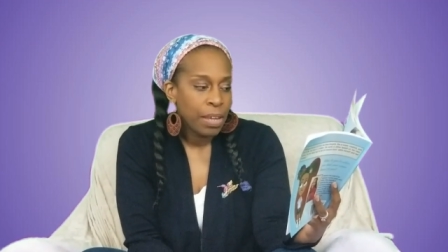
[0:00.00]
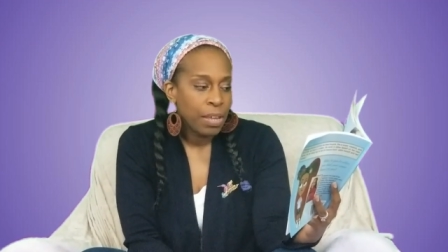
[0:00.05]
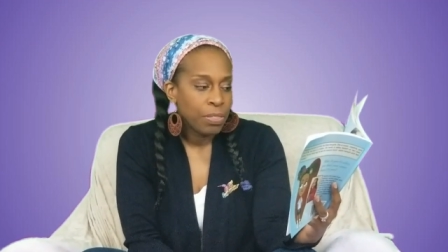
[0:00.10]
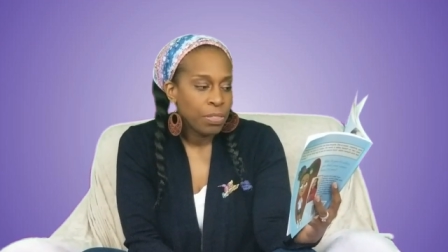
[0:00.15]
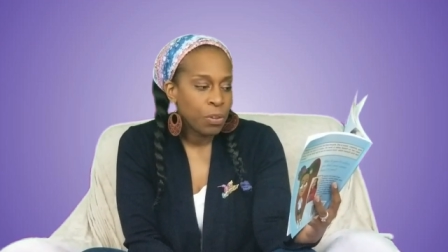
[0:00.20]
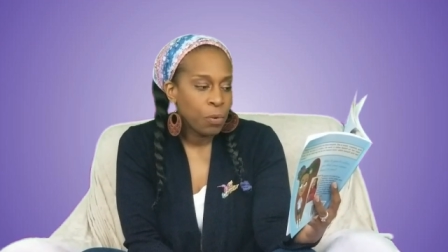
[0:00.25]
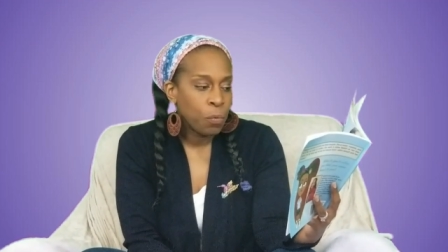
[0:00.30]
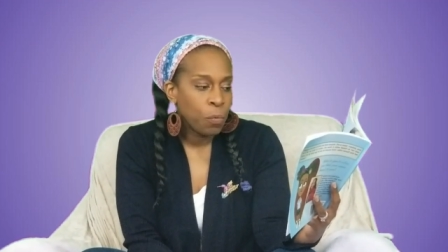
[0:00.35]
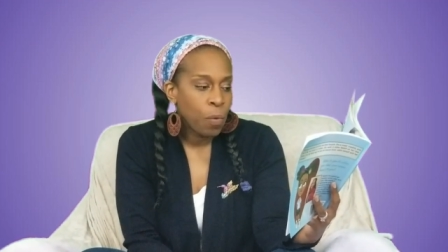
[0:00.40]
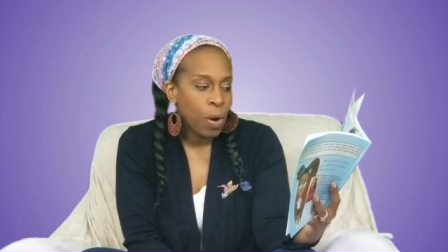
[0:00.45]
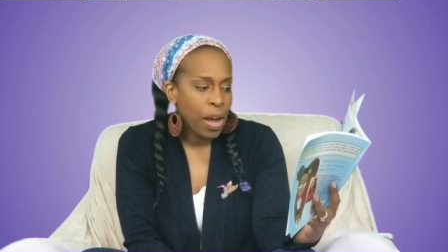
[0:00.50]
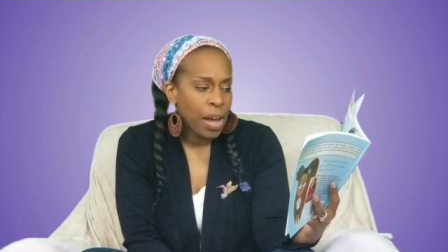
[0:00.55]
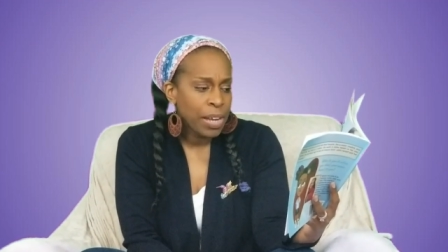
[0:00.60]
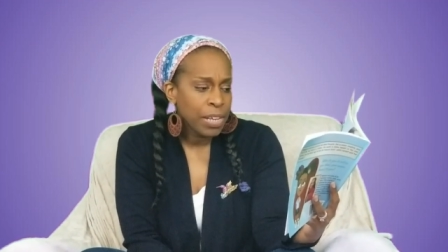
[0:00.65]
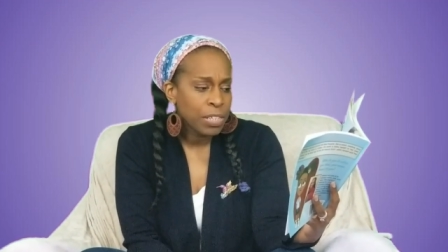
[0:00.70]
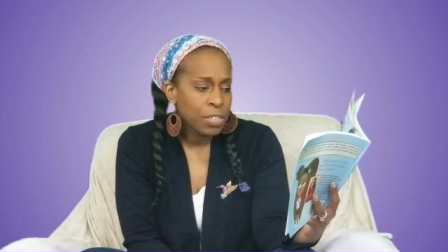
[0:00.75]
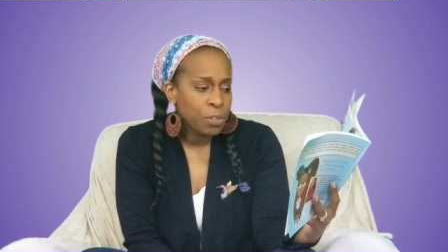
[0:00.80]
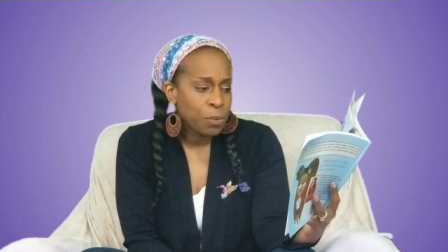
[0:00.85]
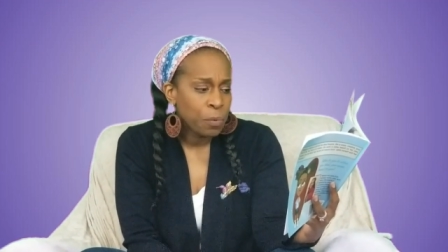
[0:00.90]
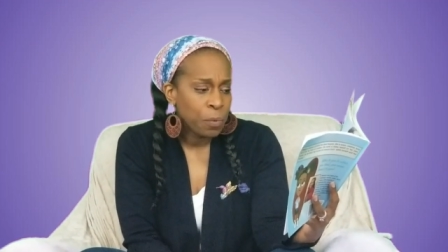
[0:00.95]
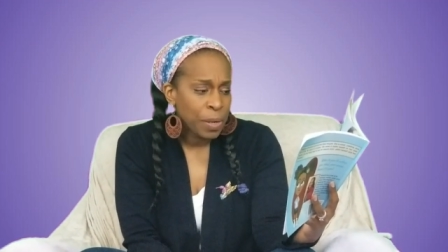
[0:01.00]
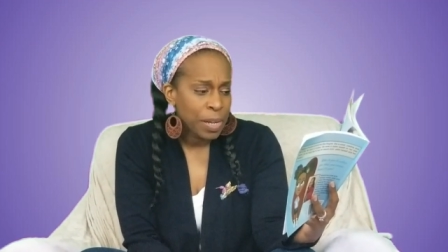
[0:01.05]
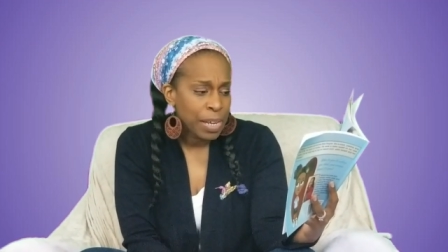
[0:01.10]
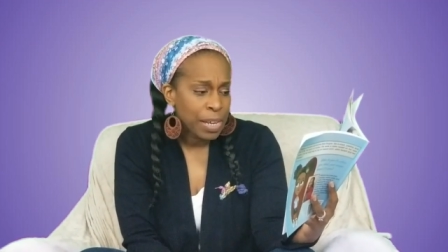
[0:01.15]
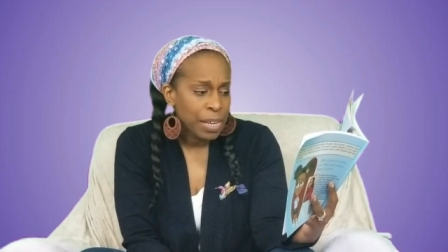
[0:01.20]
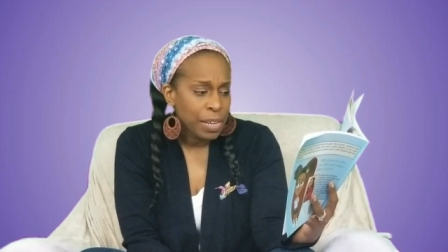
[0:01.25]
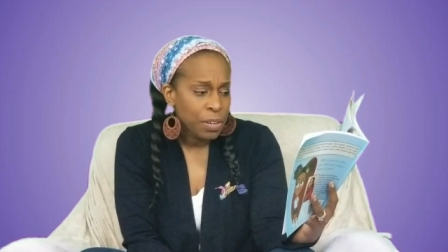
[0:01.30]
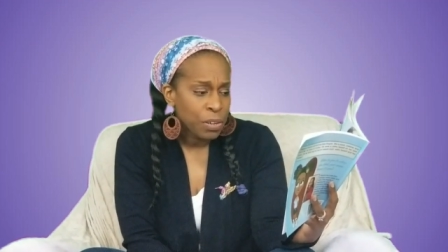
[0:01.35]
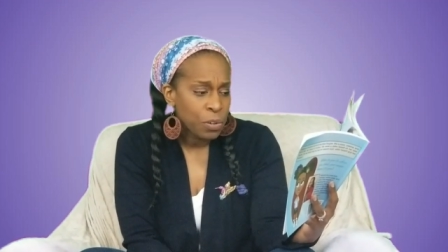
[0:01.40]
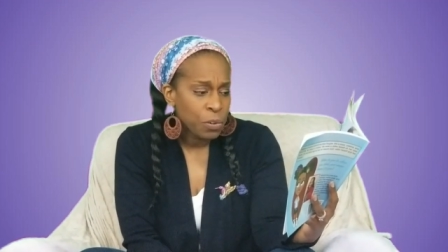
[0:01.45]
the wise
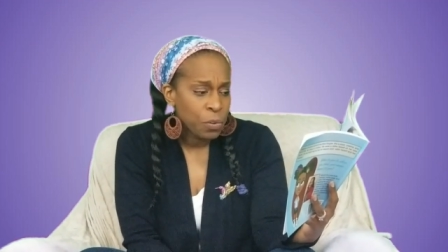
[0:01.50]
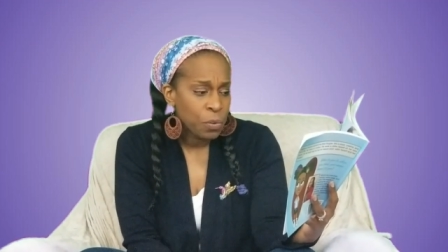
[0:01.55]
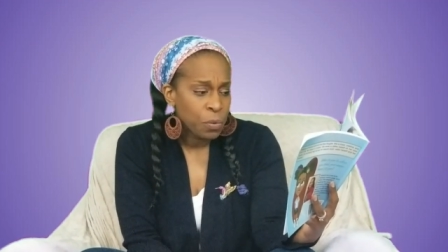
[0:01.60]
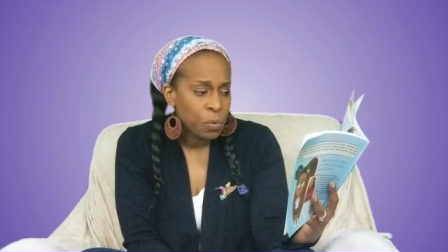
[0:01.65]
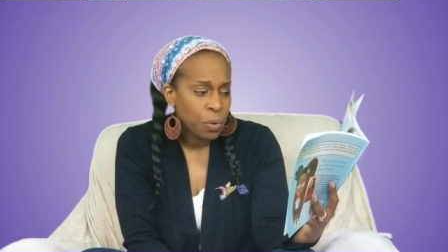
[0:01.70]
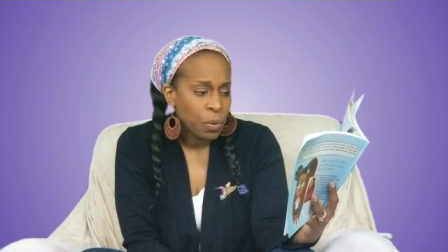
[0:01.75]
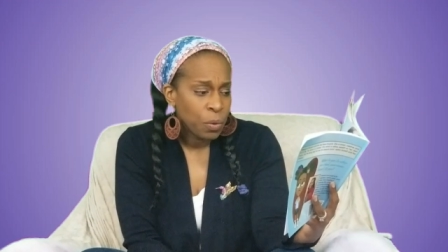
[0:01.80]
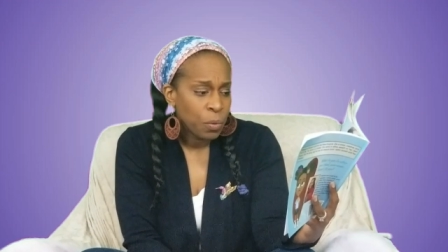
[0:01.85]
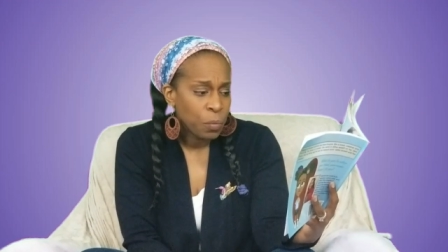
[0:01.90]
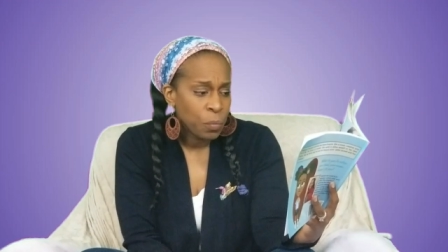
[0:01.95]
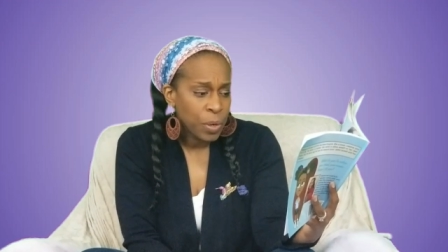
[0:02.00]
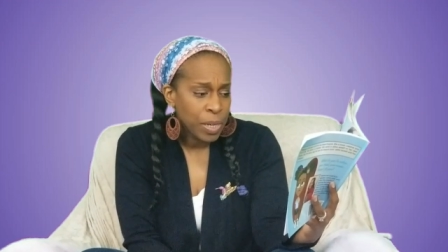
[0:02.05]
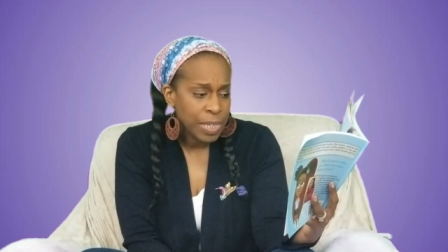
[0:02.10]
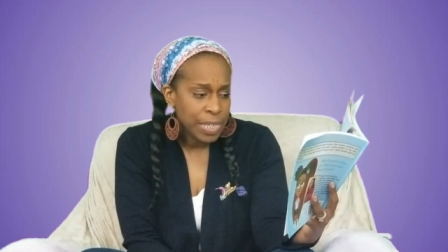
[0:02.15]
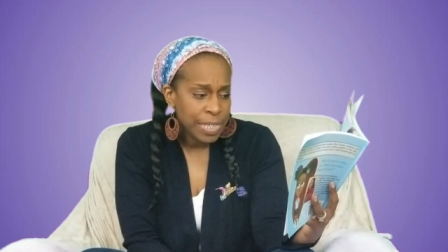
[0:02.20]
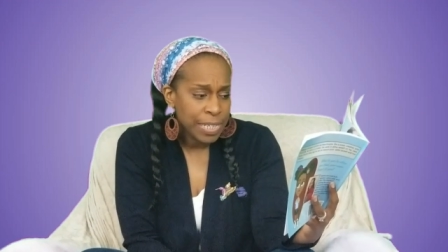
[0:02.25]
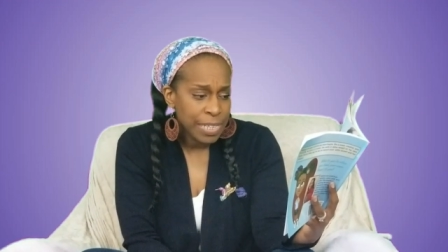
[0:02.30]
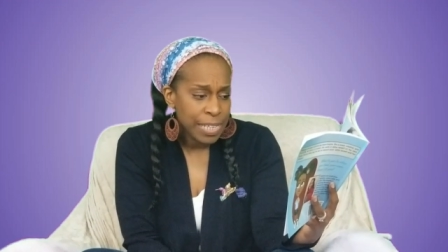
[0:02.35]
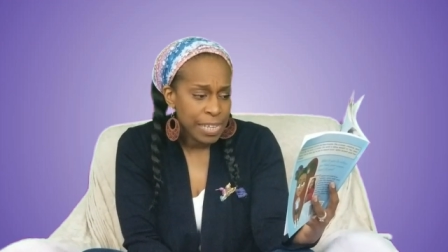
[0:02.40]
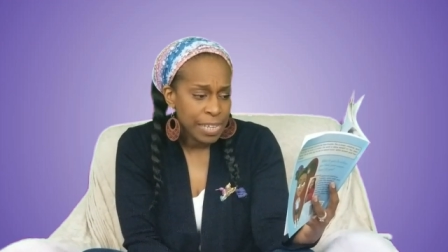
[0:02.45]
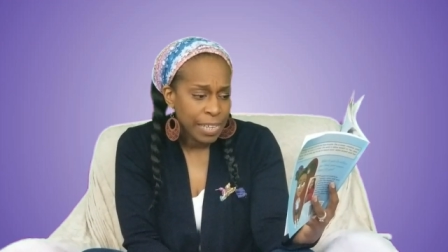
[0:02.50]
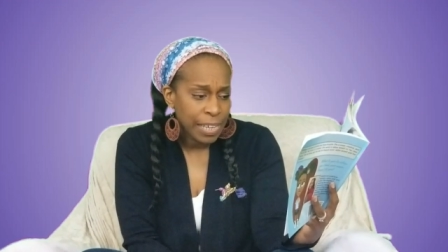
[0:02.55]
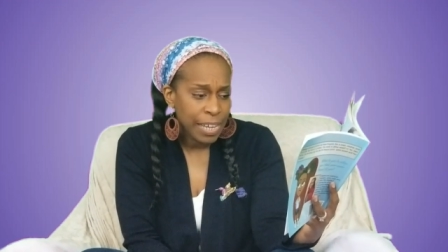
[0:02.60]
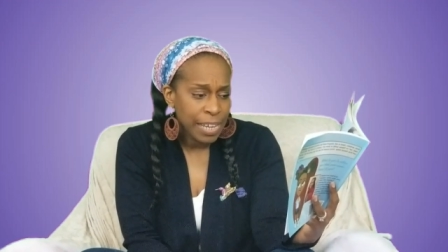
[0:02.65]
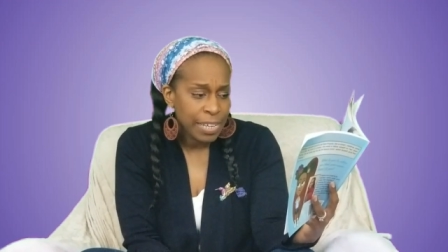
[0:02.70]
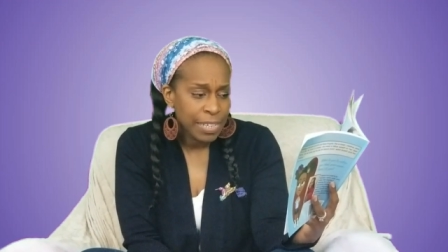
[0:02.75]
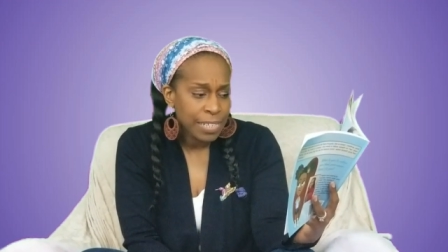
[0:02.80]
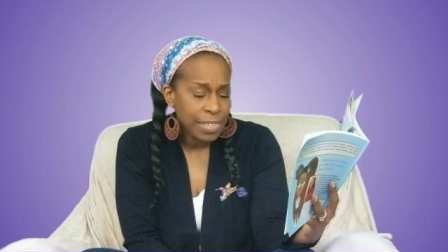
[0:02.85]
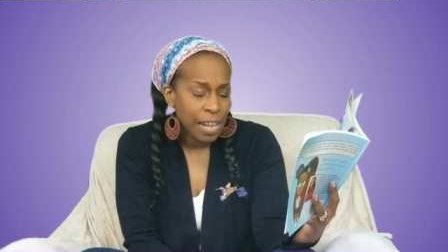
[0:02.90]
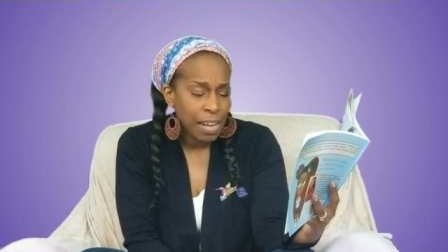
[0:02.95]
queen who went to see
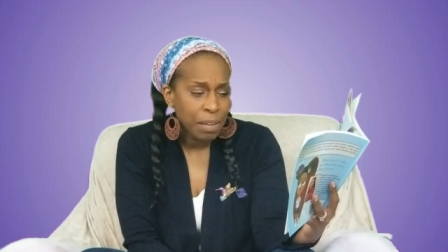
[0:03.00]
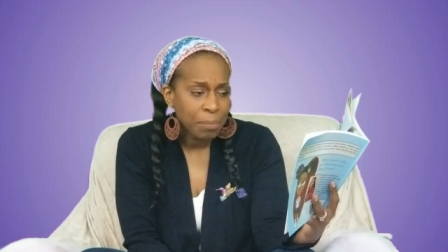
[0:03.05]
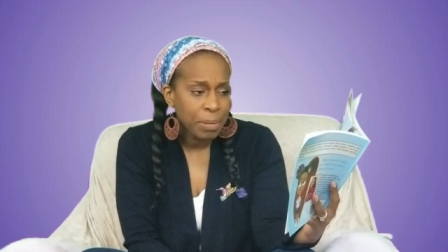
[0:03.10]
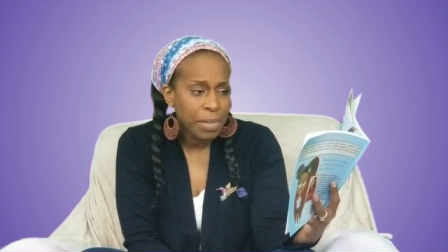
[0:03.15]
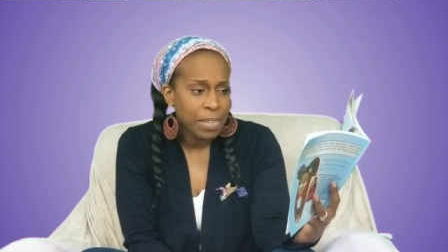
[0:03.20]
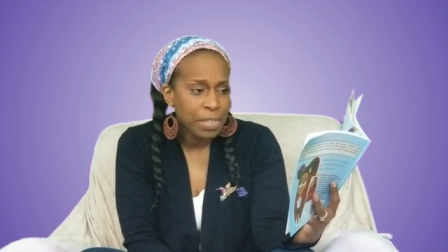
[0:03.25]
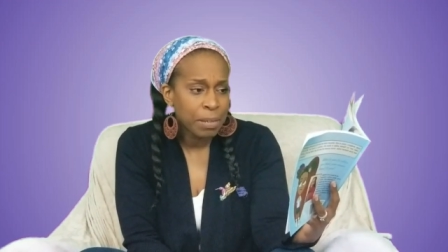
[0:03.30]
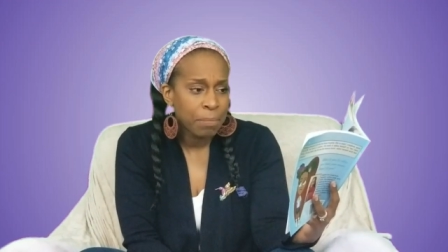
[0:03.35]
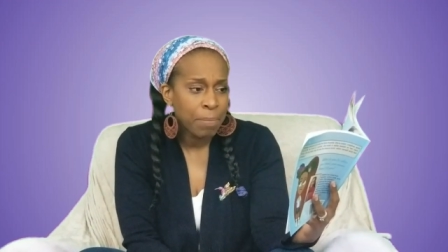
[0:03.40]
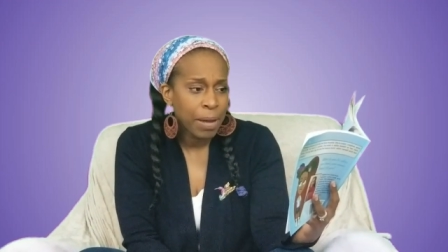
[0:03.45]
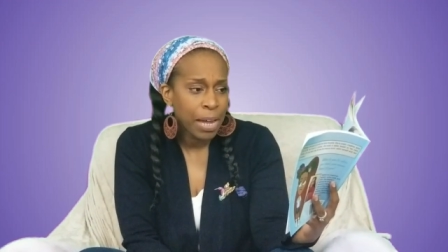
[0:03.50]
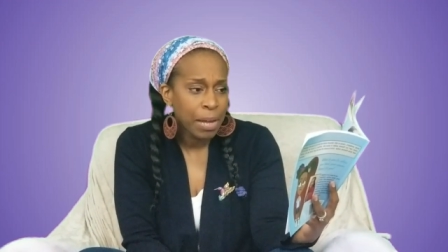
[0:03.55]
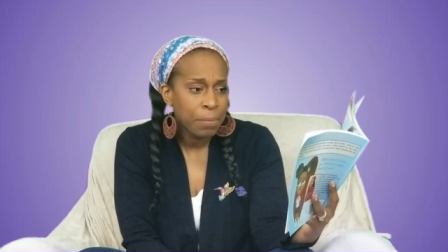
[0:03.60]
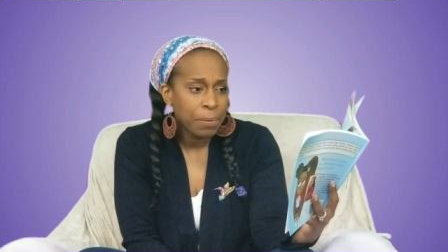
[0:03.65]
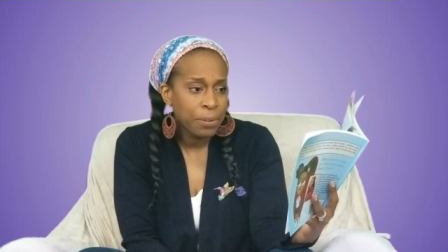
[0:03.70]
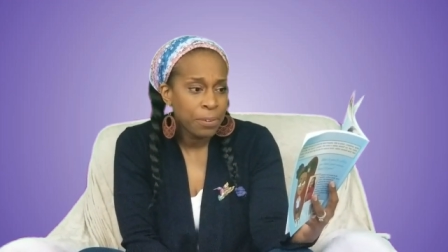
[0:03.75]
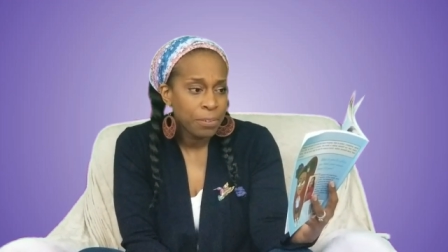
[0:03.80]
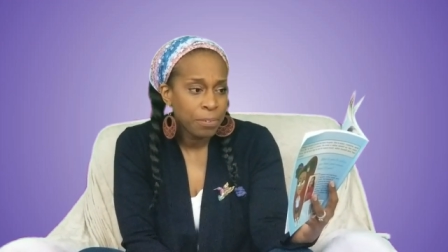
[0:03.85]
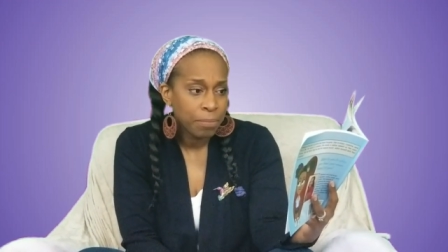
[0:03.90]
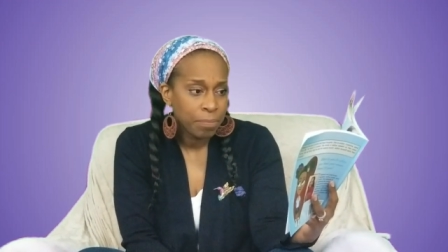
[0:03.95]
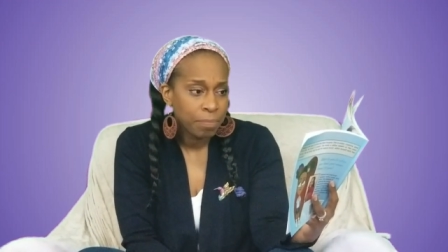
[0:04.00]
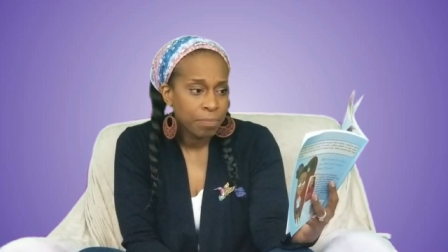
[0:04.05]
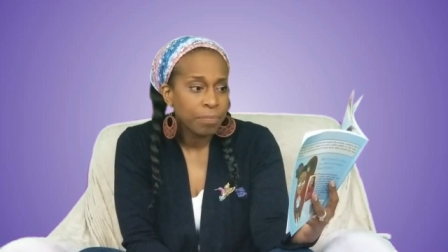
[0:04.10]
King Solomon in the Bible.